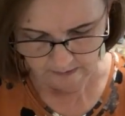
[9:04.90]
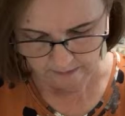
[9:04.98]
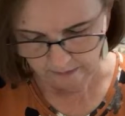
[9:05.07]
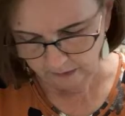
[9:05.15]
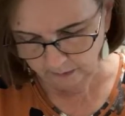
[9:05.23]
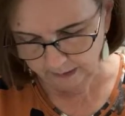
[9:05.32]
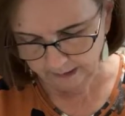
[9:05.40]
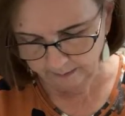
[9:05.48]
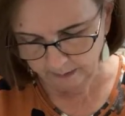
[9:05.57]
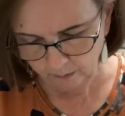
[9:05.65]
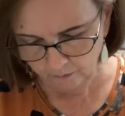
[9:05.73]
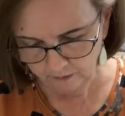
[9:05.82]
You know what? Let
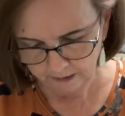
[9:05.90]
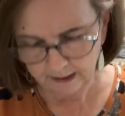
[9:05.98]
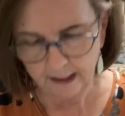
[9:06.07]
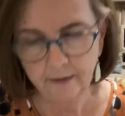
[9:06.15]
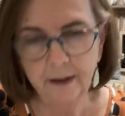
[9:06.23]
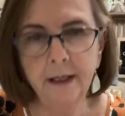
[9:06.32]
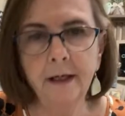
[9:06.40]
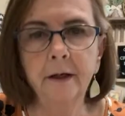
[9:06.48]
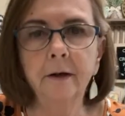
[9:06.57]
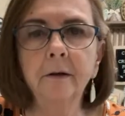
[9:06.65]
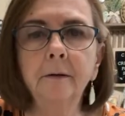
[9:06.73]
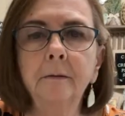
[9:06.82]
me move it down a
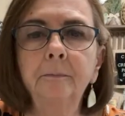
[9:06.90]
hair.